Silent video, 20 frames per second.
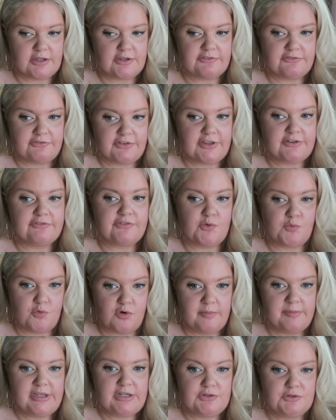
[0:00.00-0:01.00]
if a
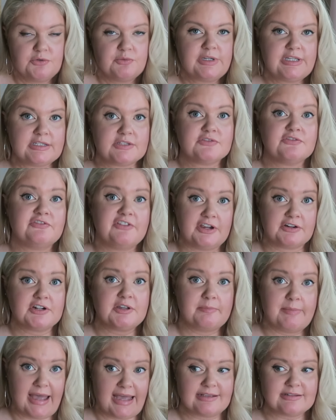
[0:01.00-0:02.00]
woman who is
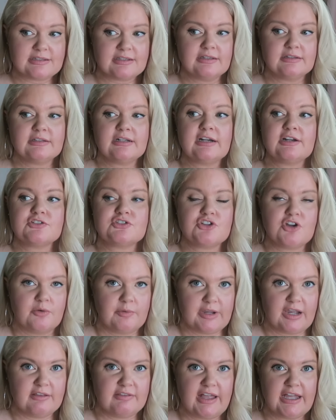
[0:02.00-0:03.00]
very masculine and is
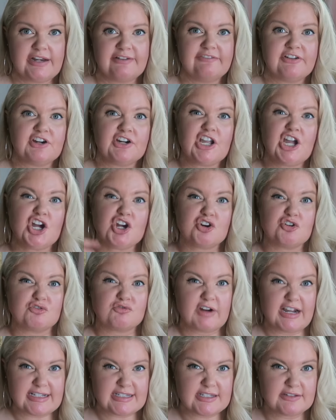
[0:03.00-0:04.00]
going online and very
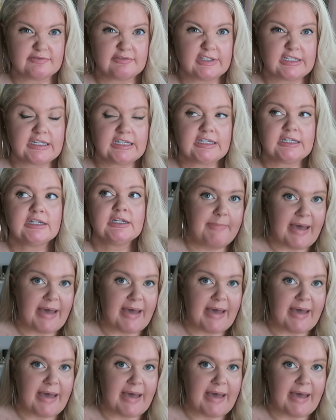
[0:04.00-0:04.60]
aggressively